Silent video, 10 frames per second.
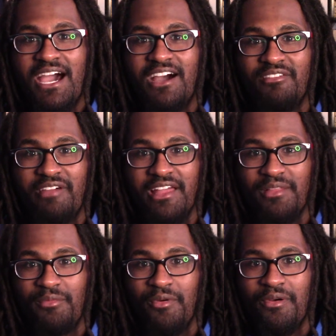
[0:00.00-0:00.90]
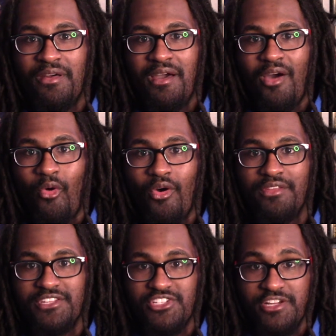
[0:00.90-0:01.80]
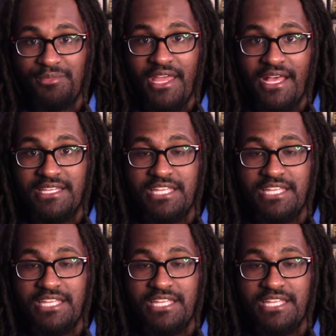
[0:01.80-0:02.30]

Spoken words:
available on the Dreamcast.